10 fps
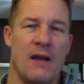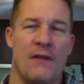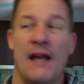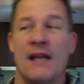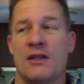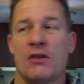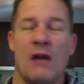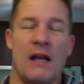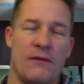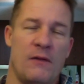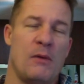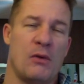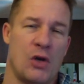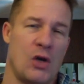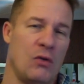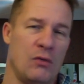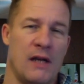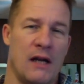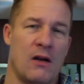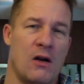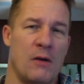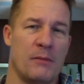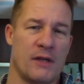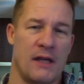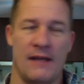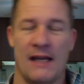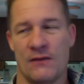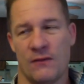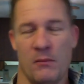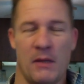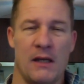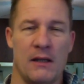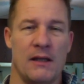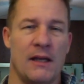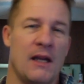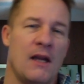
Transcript: That's the crackedfemalecode.com site. That's for men.